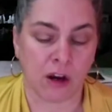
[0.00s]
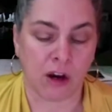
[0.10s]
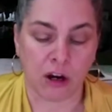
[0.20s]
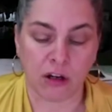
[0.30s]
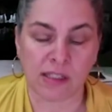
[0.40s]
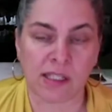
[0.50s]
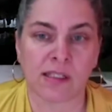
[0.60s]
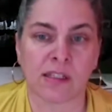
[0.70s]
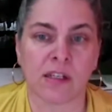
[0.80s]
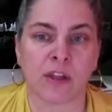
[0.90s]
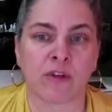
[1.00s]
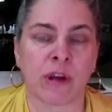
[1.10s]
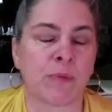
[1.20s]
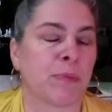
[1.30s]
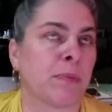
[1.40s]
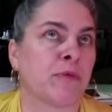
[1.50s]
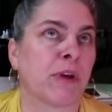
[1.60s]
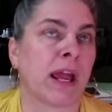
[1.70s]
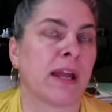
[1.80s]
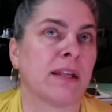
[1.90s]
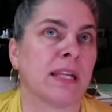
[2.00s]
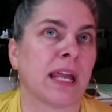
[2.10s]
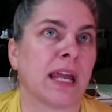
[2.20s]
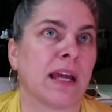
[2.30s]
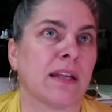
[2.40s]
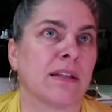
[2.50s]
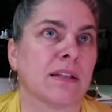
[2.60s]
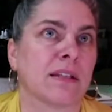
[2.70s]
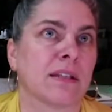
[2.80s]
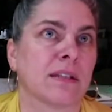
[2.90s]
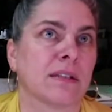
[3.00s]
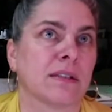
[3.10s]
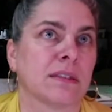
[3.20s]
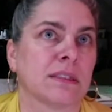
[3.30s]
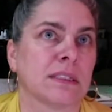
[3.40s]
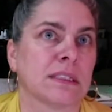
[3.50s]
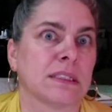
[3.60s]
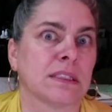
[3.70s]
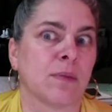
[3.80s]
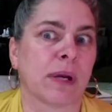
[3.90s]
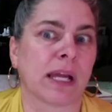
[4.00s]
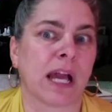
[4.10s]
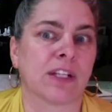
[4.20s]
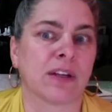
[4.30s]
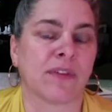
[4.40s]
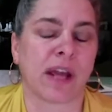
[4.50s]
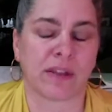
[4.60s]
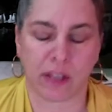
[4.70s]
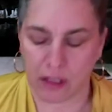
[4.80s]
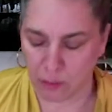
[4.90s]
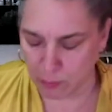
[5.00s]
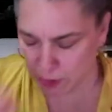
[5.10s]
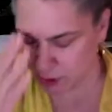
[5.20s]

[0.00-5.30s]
Carlson's is another great brand, and oh my gosh, I forgot the other one we